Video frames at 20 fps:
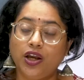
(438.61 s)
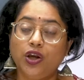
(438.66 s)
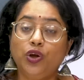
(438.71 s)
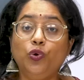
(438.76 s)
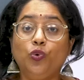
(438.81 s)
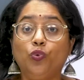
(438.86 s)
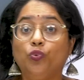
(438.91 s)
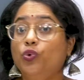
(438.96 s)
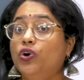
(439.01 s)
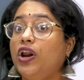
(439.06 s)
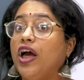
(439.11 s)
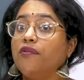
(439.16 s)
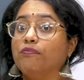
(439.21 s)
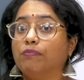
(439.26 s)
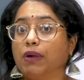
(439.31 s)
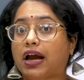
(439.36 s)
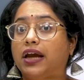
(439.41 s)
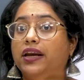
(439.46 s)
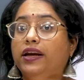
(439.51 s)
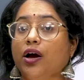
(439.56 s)
you would have
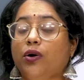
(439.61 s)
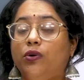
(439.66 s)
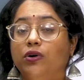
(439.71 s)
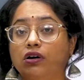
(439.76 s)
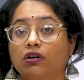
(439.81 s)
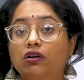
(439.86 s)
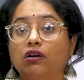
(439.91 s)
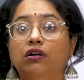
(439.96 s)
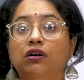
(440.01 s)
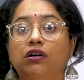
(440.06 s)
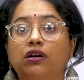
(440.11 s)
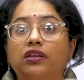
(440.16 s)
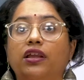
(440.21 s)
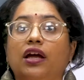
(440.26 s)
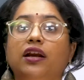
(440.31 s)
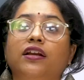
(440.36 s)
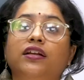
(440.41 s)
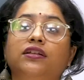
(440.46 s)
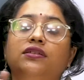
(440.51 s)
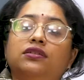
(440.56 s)
by now heard
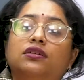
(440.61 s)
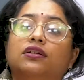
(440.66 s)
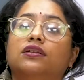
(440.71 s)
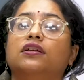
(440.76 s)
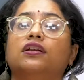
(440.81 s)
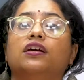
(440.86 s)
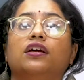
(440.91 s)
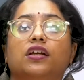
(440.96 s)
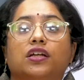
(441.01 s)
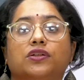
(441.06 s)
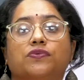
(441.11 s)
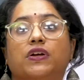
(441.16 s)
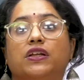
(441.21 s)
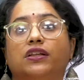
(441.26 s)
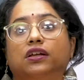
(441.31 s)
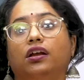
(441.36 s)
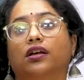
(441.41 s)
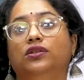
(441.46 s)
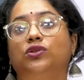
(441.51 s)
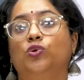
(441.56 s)
that in certain areas where
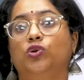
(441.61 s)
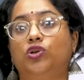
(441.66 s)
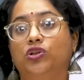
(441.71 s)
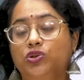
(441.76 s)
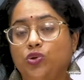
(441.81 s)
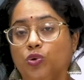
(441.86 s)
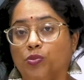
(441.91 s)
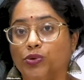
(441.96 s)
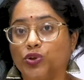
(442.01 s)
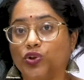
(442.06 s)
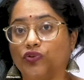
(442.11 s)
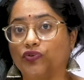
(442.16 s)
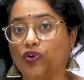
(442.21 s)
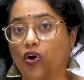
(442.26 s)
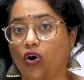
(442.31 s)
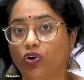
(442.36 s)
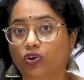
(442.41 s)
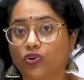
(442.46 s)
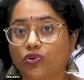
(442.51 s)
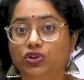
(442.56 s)
there are so much of
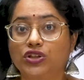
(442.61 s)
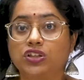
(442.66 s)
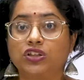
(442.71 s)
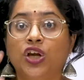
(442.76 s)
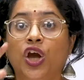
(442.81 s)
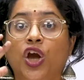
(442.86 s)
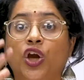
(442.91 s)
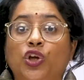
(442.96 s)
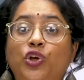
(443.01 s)
cockroaches,